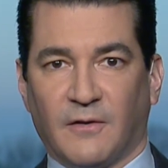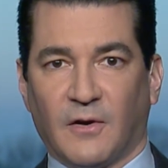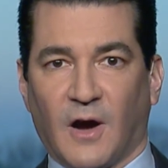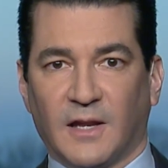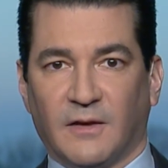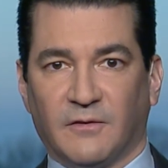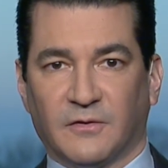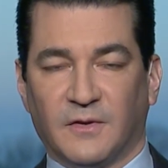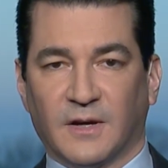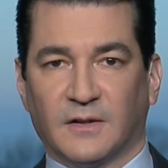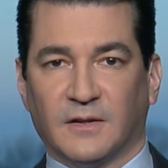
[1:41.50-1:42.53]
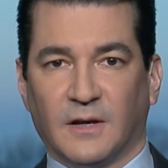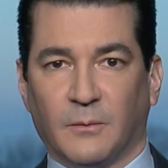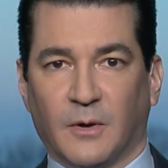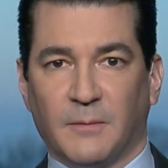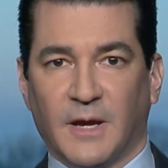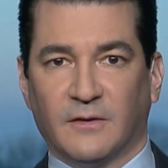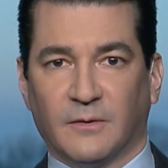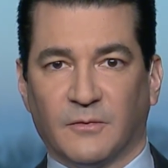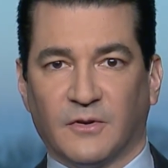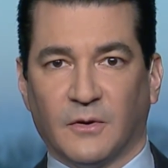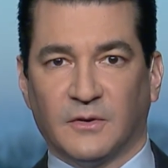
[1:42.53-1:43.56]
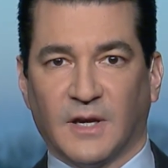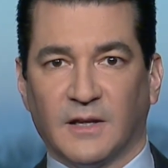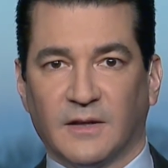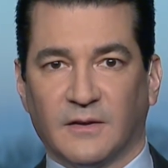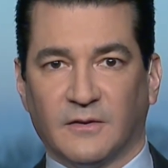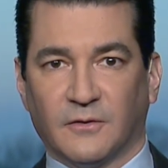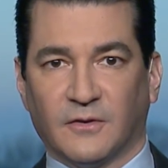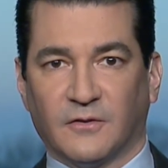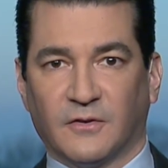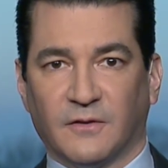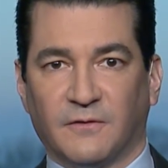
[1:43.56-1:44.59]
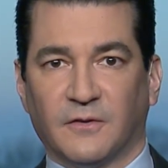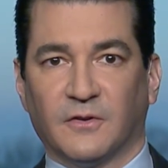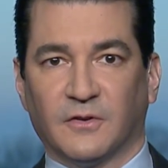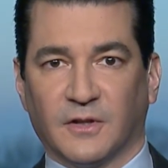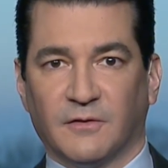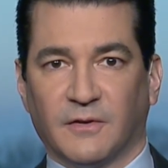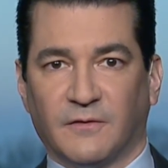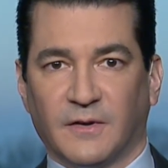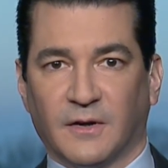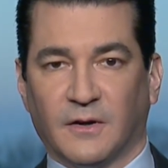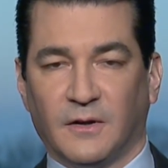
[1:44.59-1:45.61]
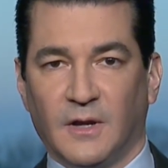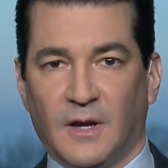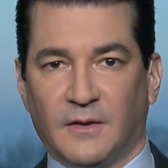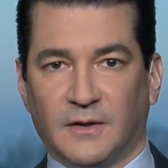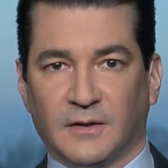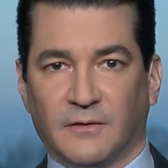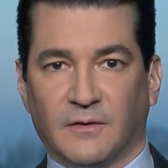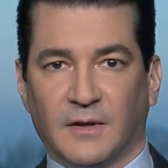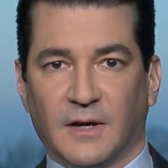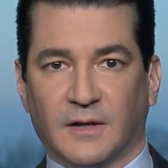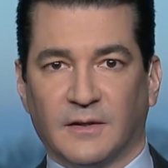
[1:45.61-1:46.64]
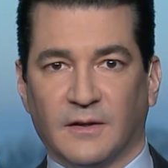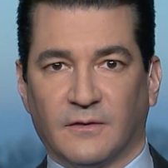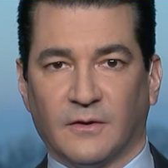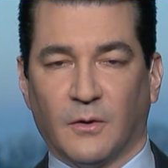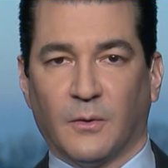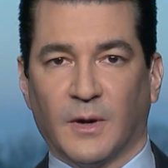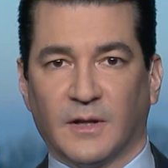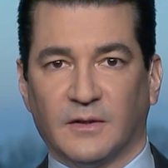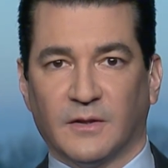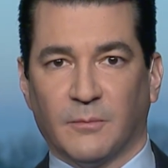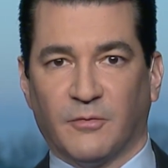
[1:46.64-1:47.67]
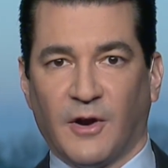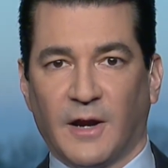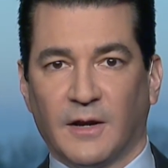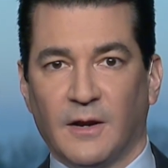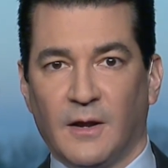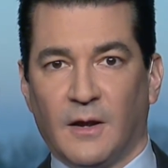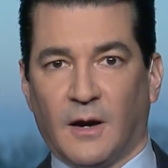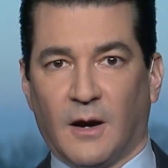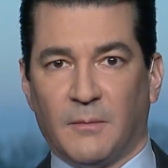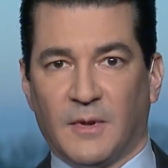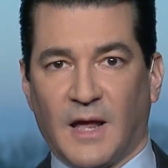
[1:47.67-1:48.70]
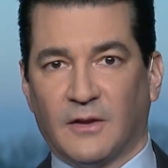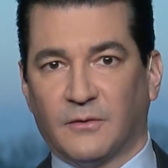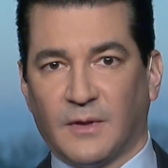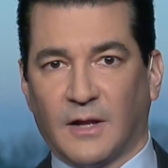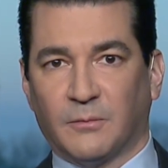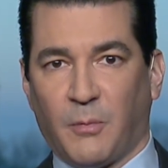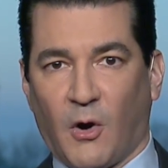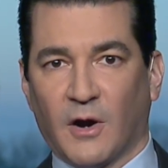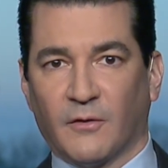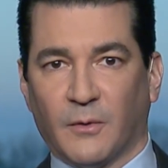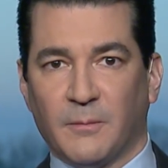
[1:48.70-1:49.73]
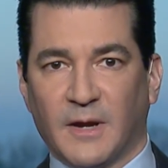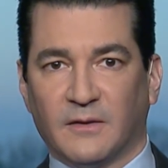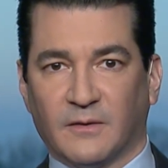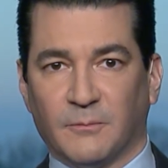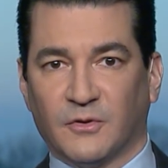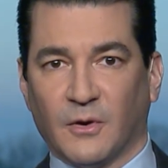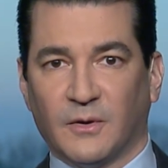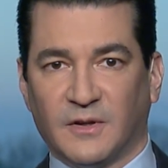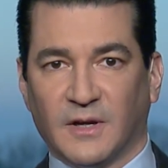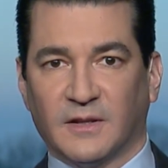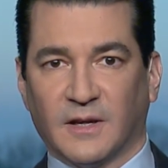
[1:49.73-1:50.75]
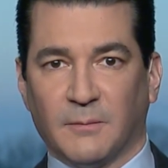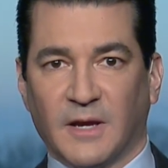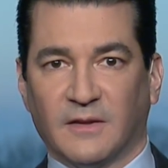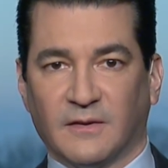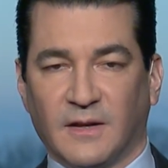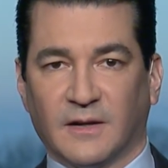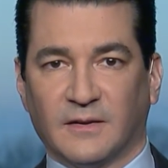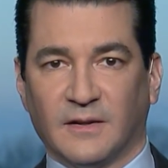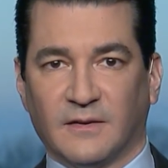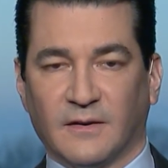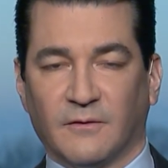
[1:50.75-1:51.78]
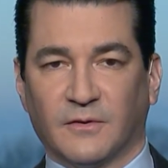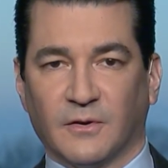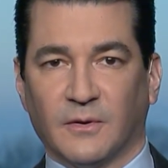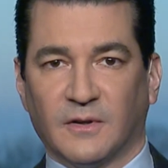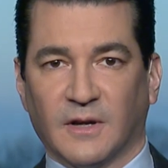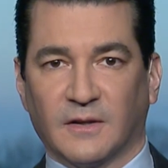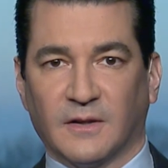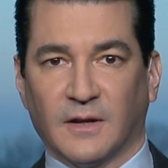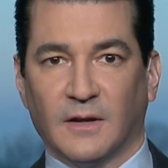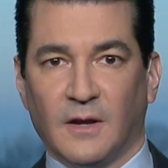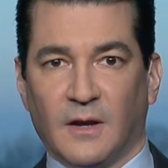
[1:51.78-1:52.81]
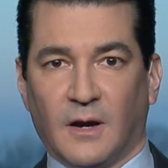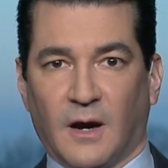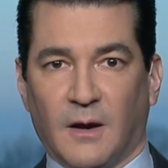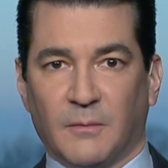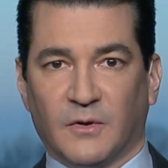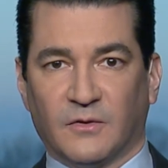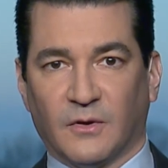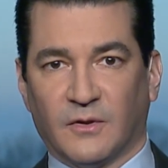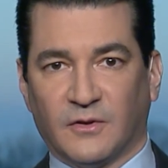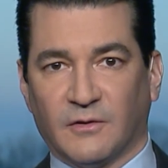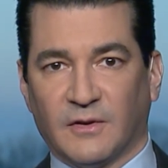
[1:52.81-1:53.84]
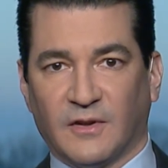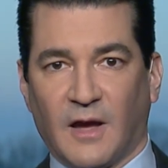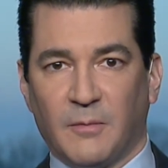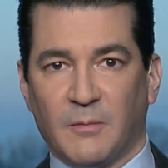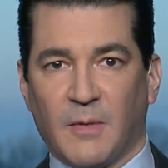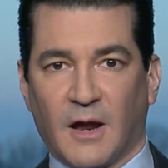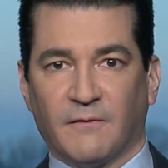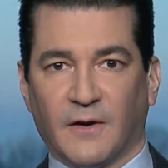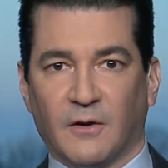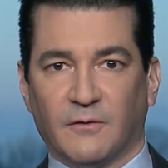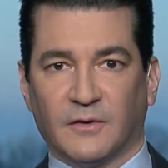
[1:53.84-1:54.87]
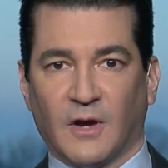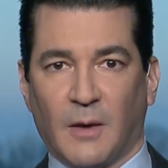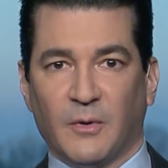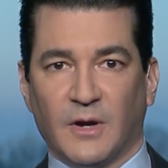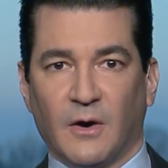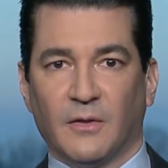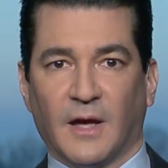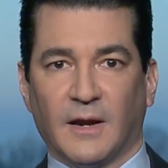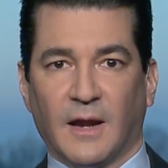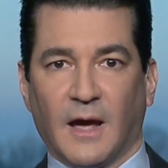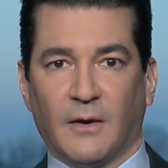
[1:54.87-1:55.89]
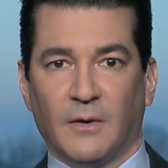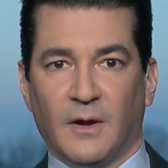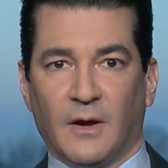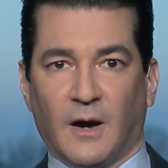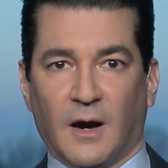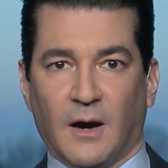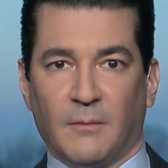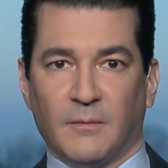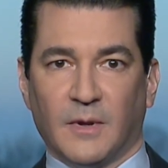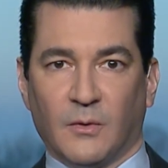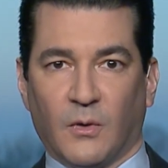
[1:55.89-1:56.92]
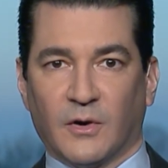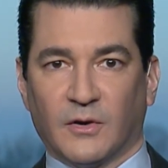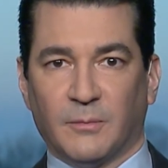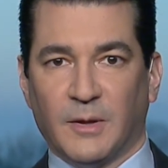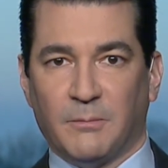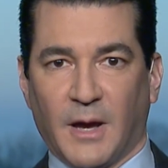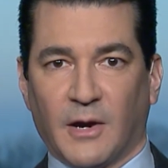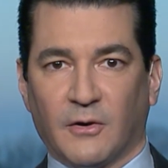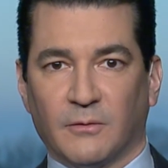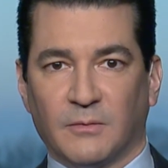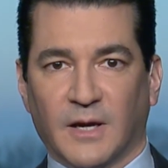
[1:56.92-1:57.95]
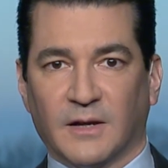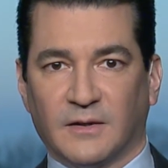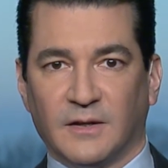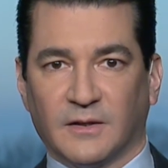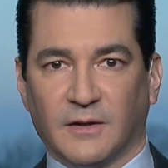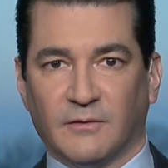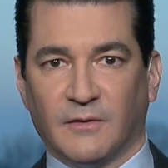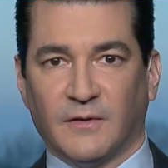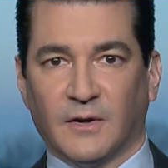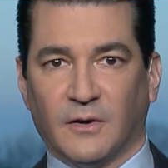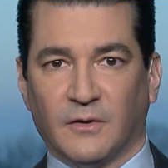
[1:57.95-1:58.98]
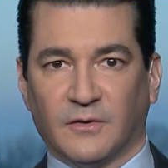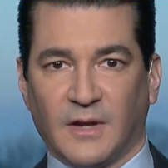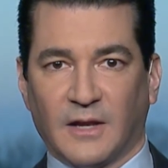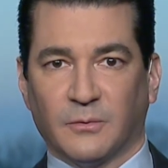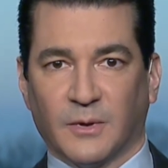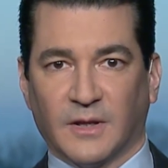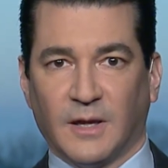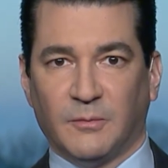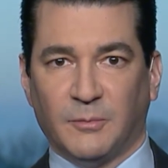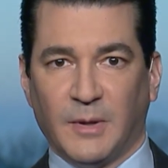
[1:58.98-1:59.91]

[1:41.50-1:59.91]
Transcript: very high levels of nicotine, and what makes them so deadly is they're such an efficient delivery vehicle. They deliver the nicotine so quickly to the brain, um, and that's, that's part of what makes them so addicting and makes the nicotine itself so addicting. Um, and so the cigarettes have been modified over time, we know that now, um, in order to be better nicotine delivery vehicles, and that's what keeps